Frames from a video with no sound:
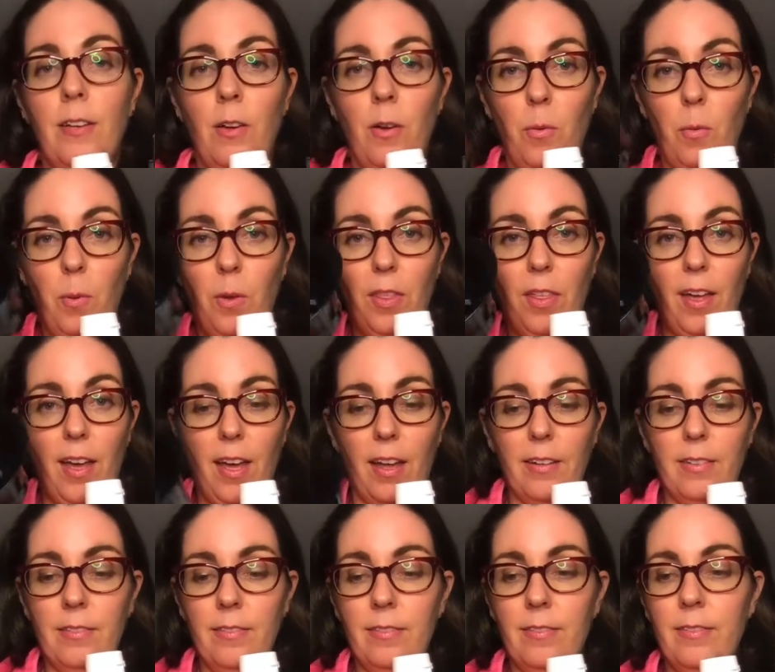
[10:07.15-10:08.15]
With
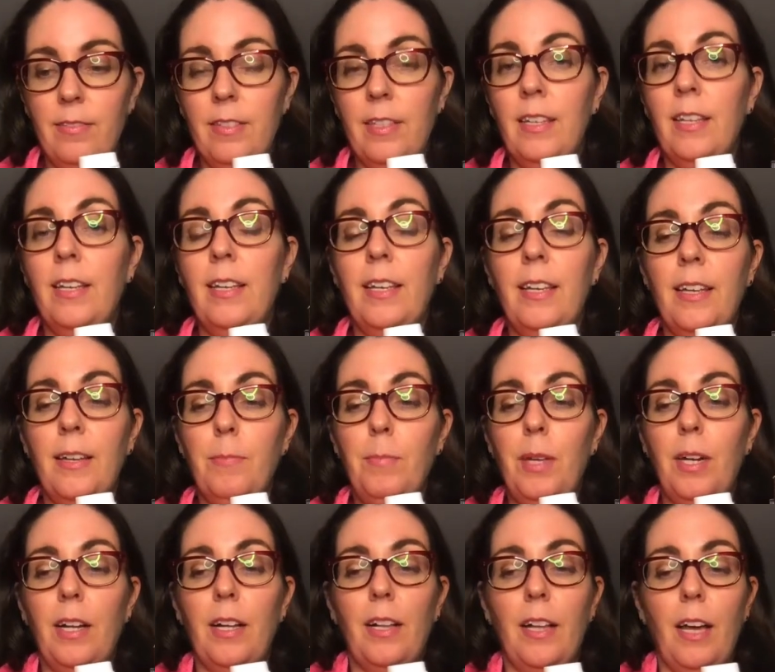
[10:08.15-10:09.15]
that, bit
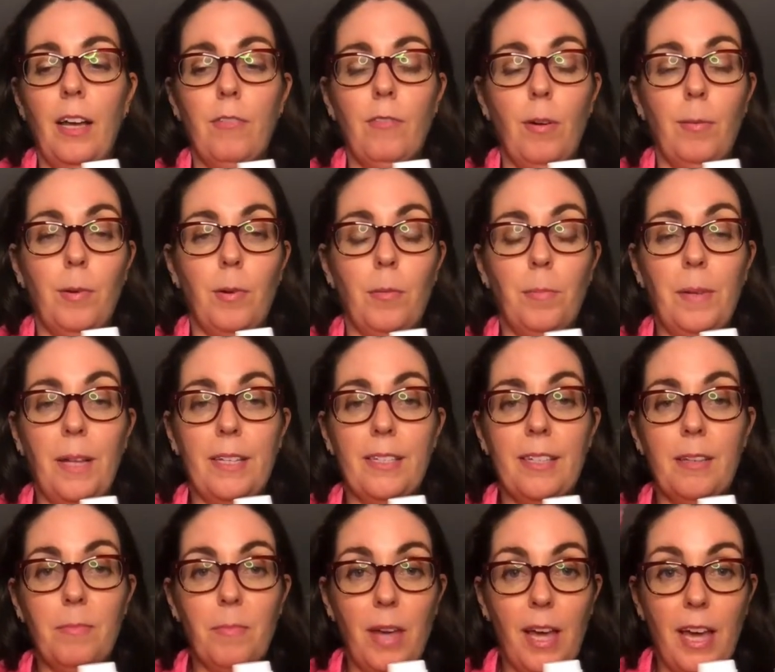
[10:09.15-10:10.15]
of Glad wrap or a
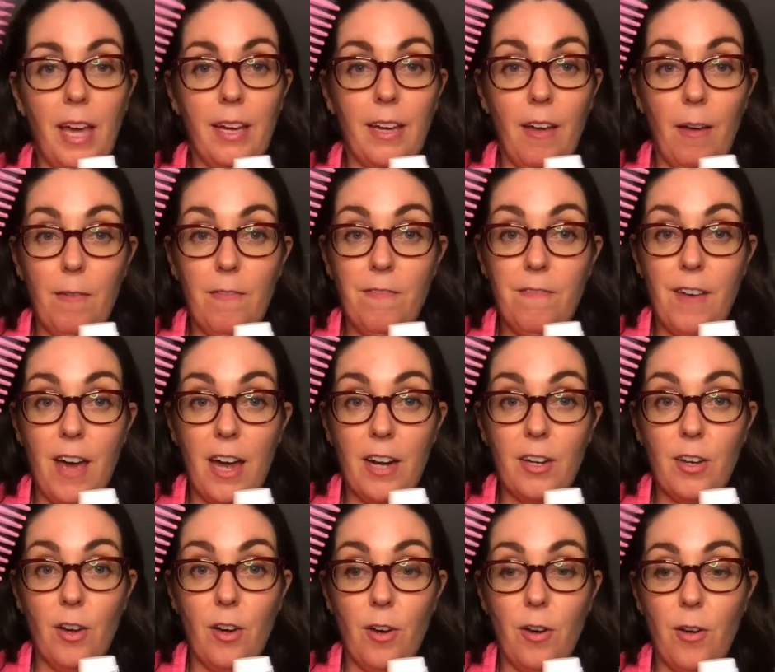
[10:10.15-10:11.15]
plastic bag, a fat
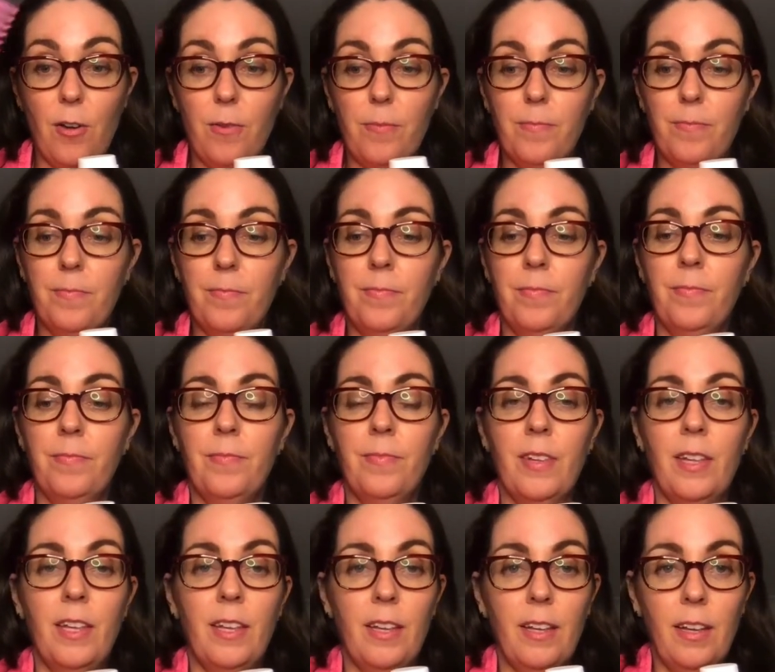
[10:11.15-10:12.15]
comb,
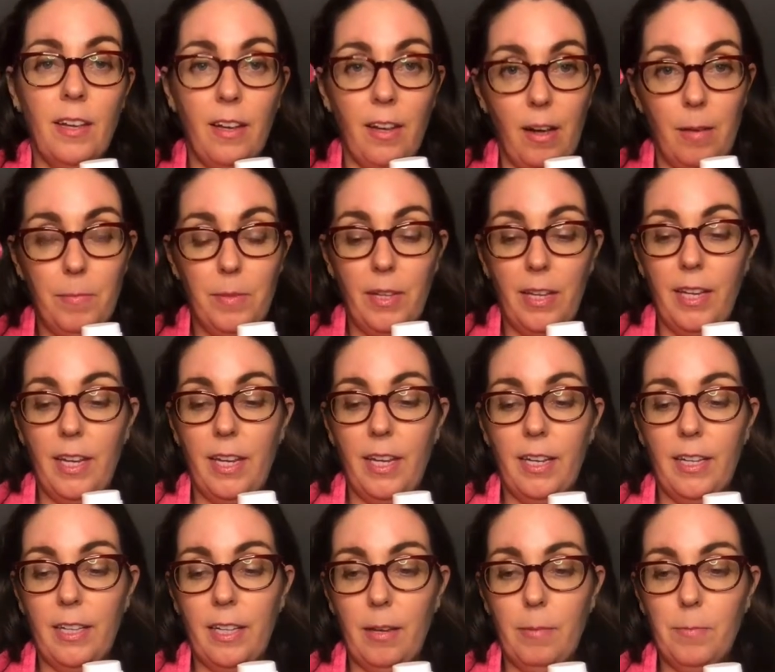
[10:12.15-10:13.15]
a couple of hair
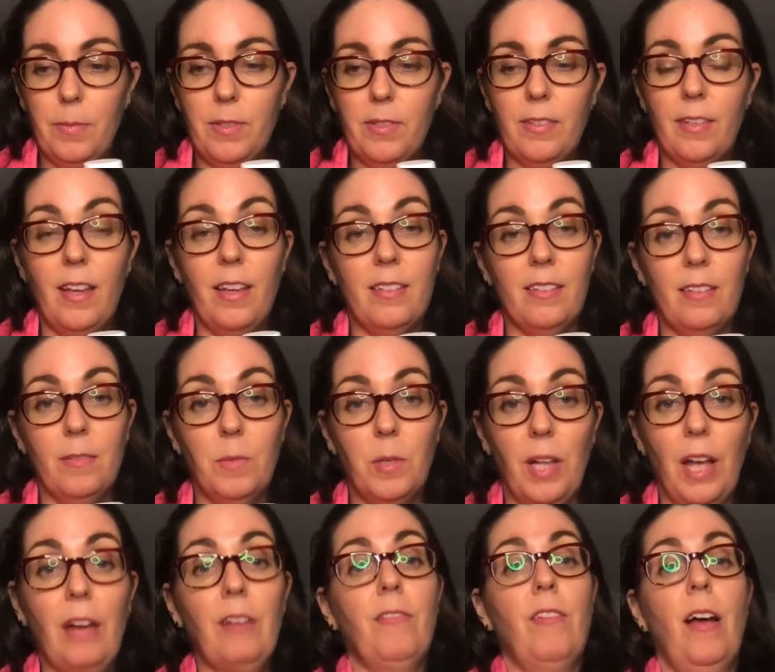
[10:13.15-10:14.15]
clips, and some
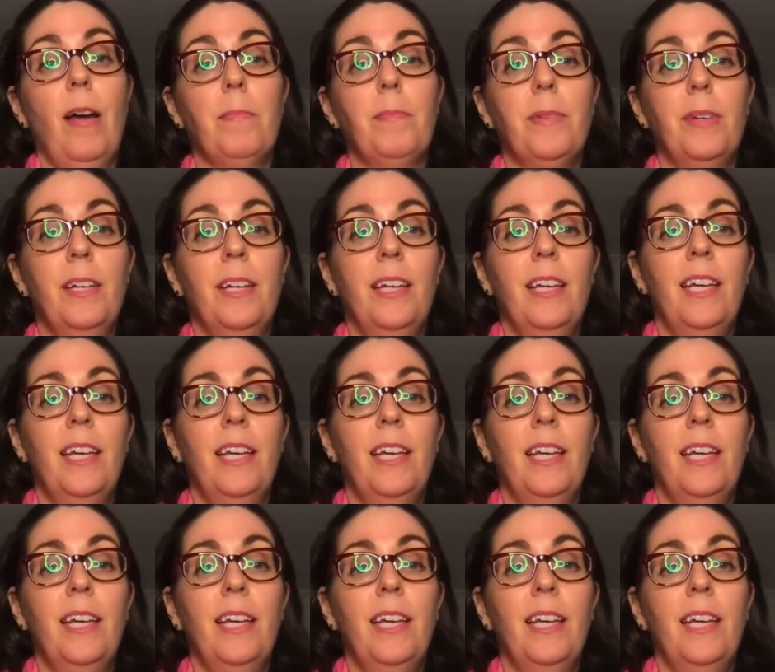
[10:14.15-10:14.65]
Glad wrap.